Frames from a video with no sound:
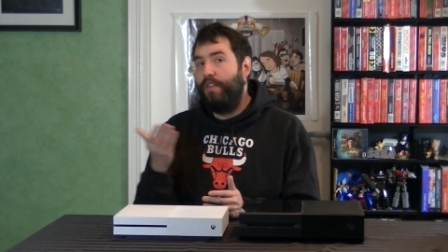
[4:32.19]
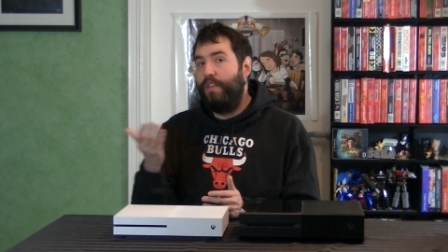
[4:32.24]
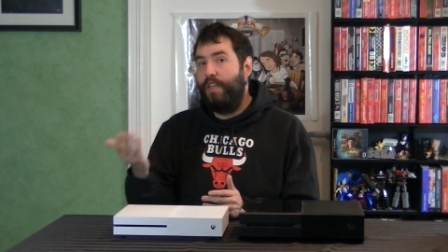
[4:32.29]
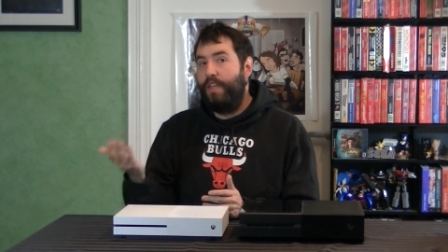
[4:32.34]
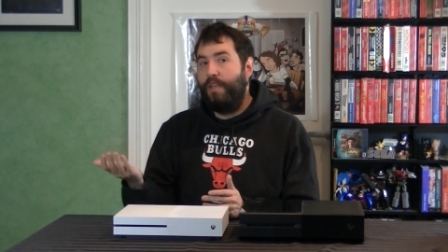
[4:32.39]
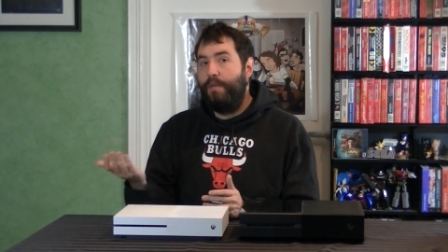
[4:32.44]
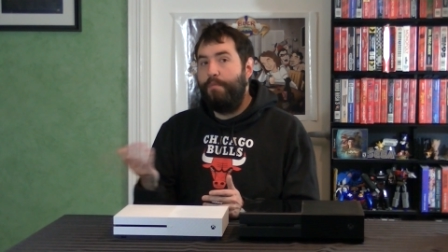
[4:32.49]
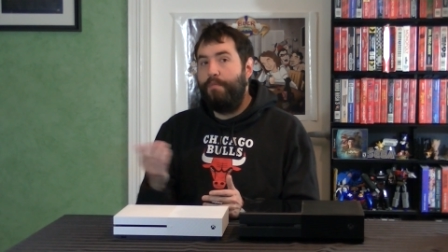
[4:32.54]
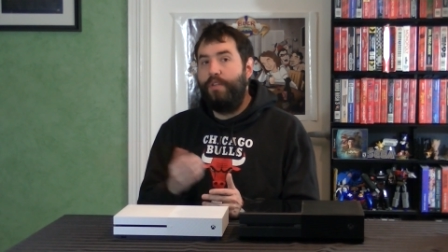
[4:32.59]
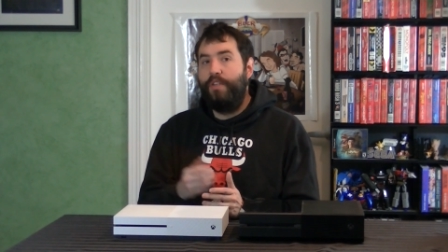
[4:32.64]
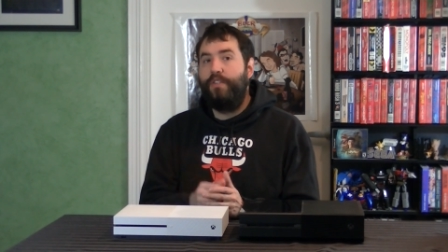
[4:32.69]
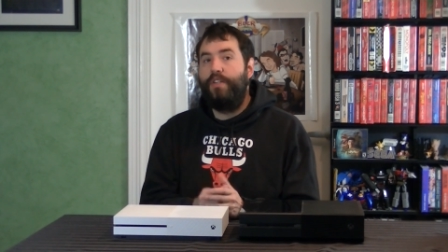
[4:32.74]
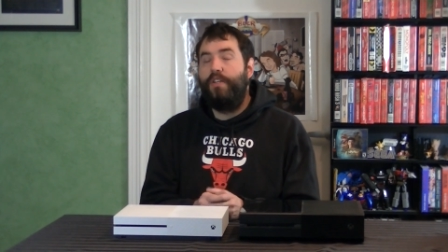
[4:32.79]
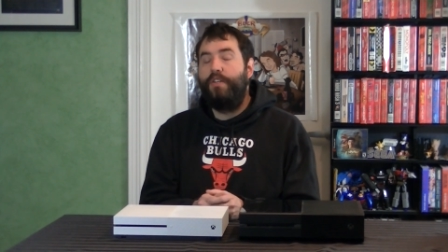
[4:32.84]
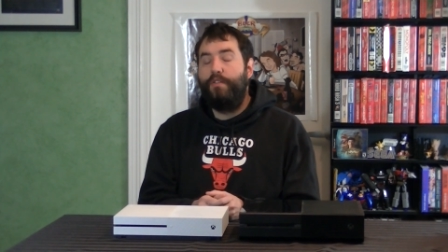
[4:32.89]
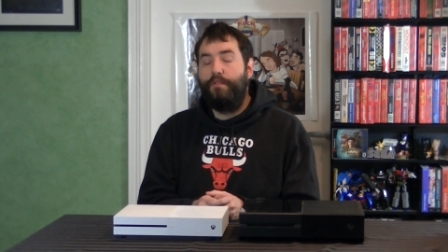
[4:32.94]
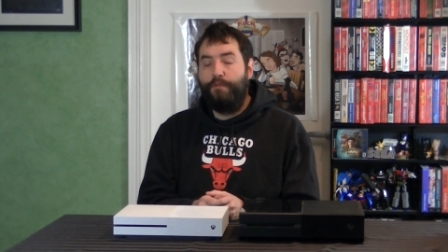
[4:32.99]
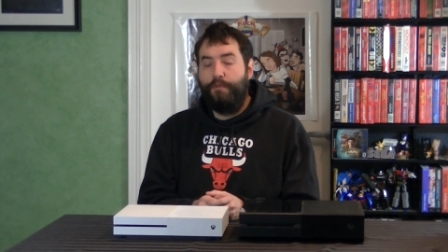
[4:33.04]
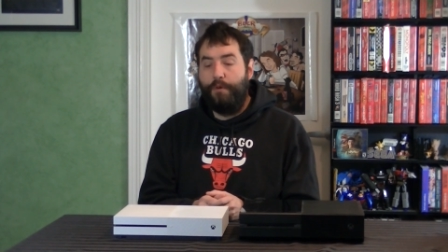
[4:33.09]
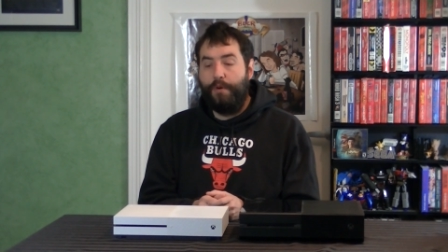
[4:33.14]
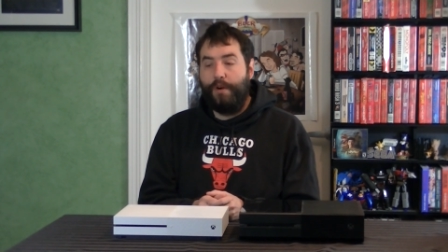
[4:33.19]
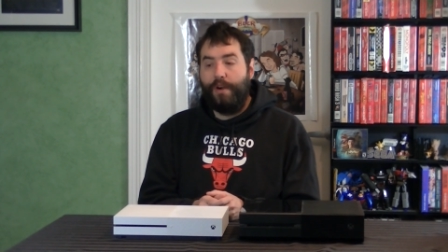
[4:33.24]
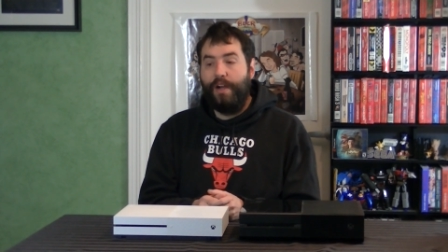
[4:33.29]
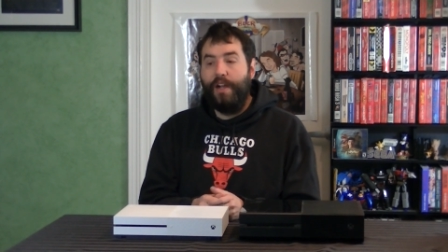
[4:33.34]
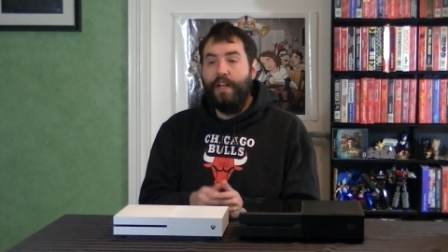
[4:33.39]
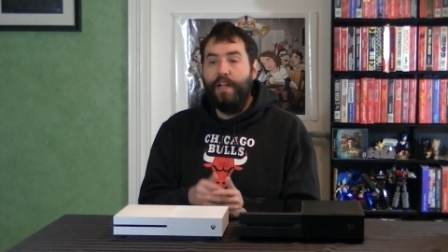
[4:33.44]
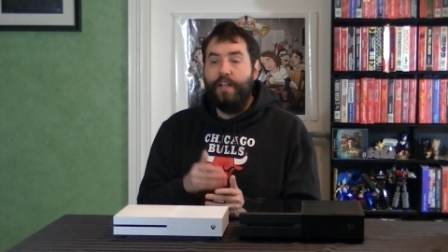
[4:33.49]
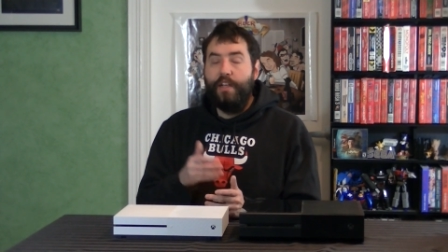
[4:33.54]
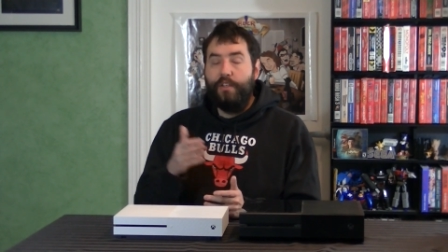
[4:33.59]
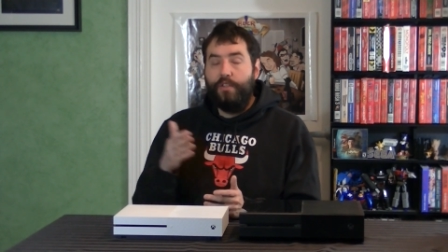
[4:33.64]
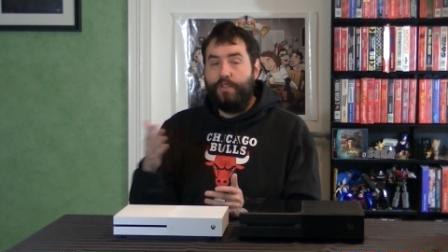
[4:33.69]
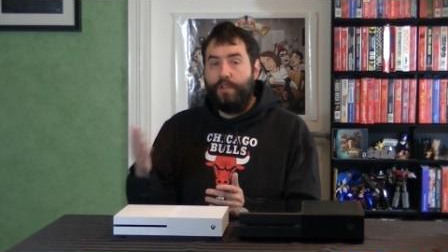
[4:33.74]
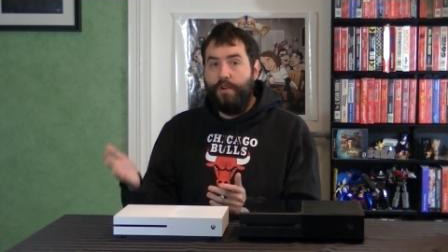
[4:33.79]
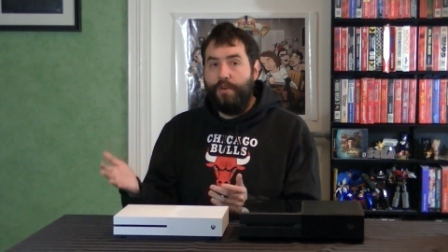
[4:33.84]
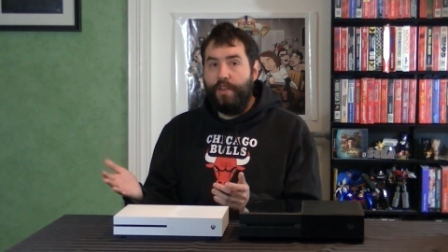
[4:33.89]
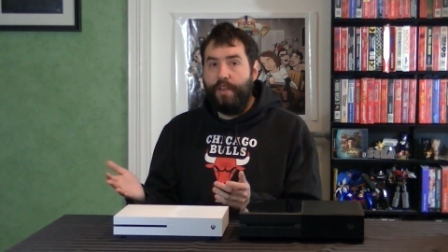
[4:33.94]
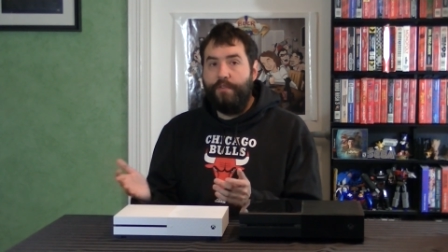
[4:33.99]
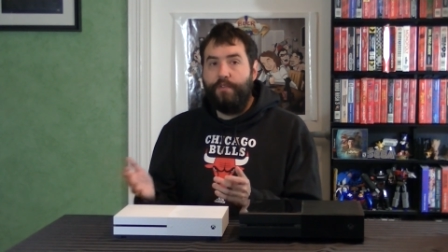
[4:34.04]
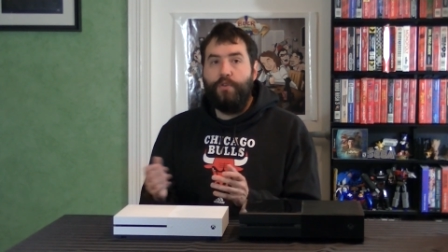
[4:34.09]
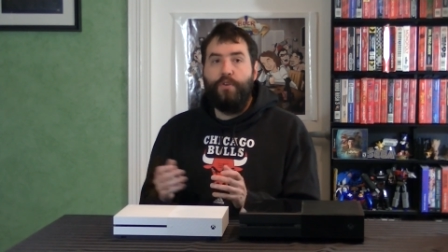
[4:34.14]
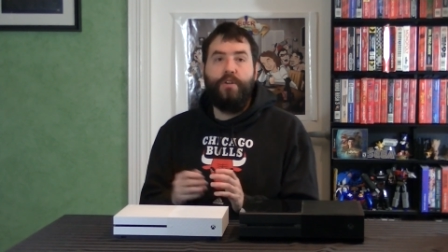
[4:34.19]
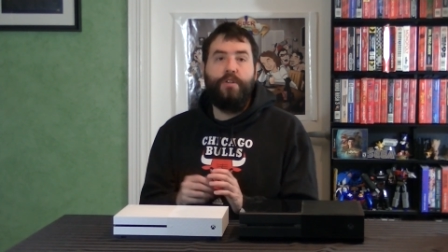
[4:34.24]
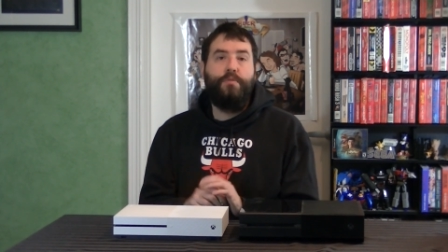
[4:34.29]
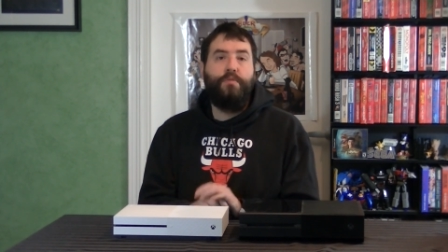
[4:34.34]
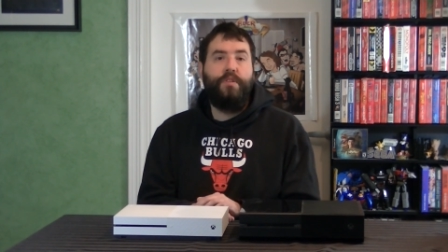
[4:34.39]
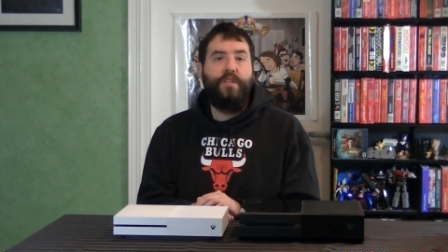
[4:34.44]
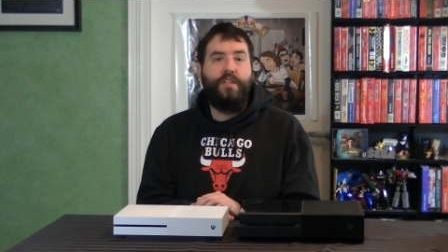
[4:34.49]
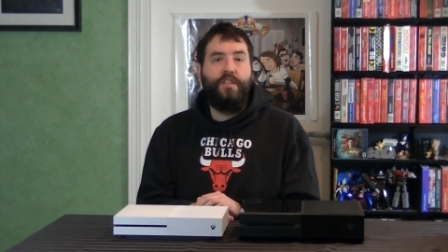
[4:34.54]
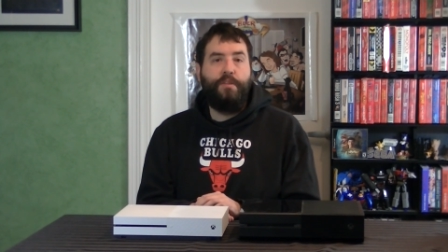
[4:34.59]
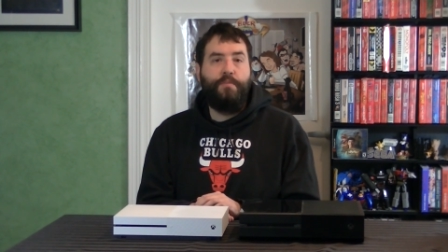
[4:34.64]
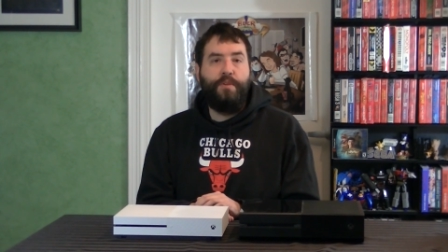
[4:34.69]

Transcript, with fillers: the PlayStation 4. Sony, of course, released the